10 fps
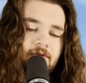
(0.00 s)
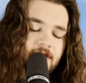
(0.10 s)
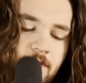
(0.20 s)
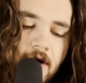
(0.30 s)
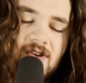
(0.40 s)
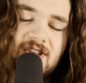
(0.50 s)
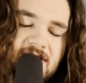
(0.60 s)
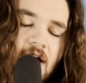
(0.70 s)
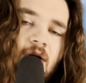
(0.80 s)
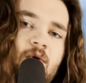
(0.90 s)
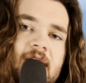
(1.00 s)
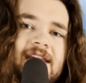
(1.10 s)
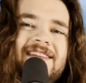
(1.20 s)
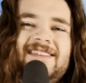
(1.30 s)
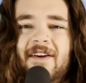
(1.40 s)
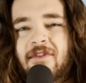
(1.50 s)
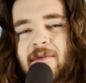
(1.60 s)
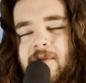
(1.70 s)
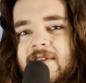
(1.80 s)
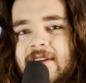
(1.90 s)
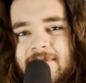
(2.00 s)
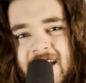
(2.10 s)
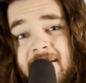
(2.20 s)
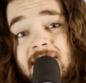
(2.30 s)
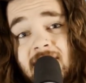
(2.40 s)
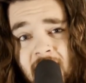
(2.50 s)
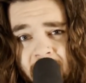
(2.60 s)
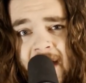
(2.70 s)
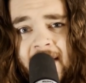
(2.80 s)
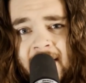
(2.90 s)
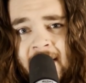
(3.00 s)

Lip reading: You are so insufferable sometimes. You know that?